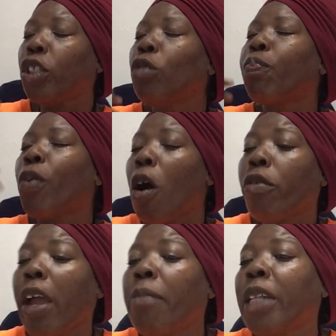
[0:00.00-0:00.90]

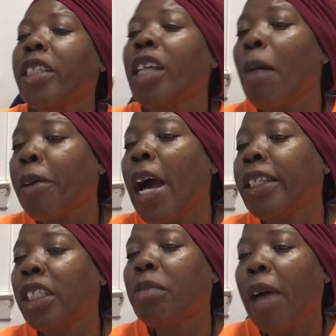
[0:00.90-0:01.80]
program the
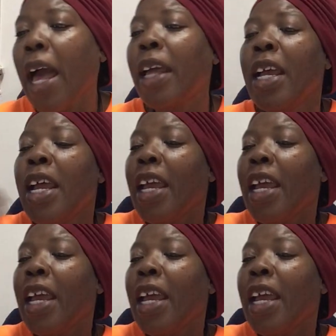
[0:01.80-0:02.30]
subconscious mind